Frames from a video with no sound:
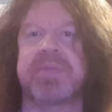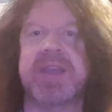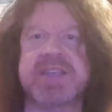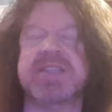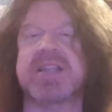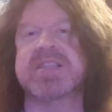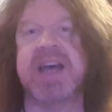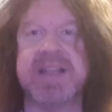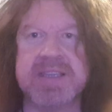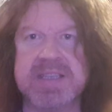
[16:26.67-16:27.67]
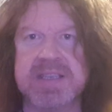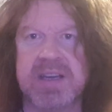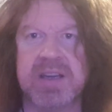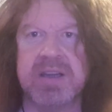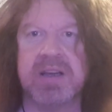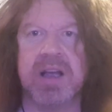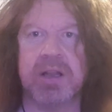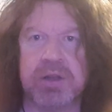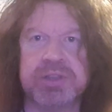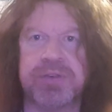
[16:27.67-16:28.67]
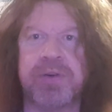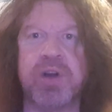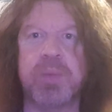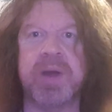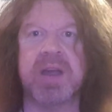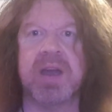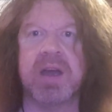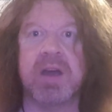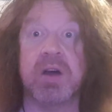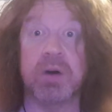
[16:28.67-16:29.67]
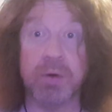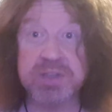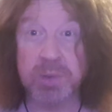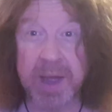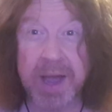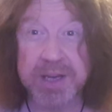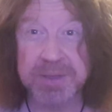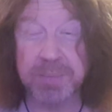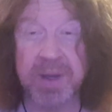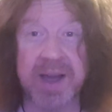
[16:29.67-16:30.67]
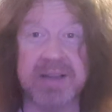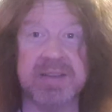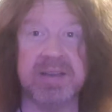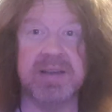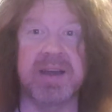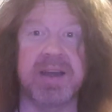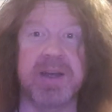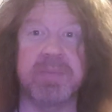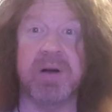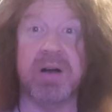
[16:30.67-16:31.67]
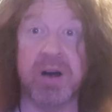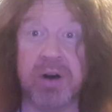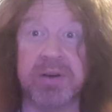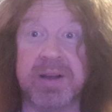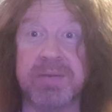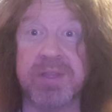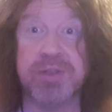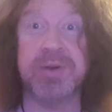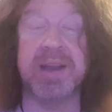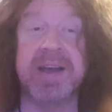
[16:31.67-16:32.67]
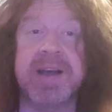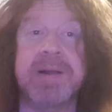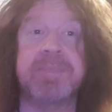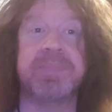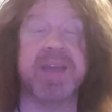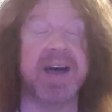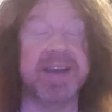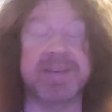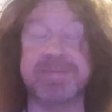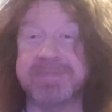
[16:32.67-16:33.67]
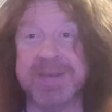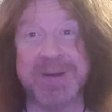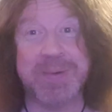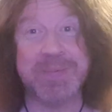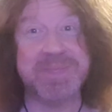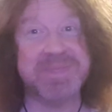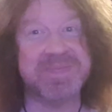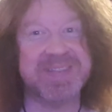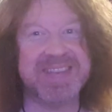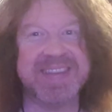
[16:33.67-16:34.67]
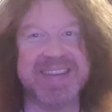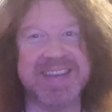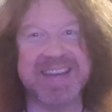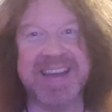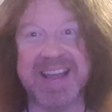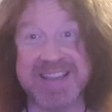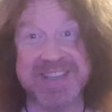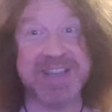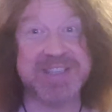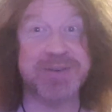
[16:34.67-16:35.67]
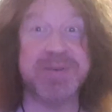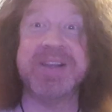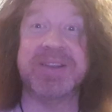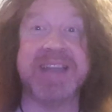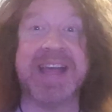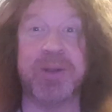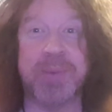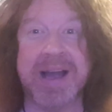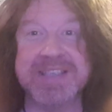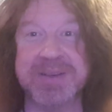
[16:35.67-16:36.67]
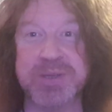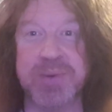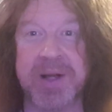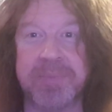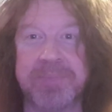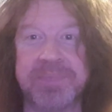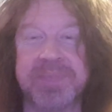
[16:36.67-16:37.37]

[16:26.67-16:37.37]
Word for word: This is a tense, claustrophobic, also action-packed um, horror thriller, and you know it's, it's a real nail biter as well.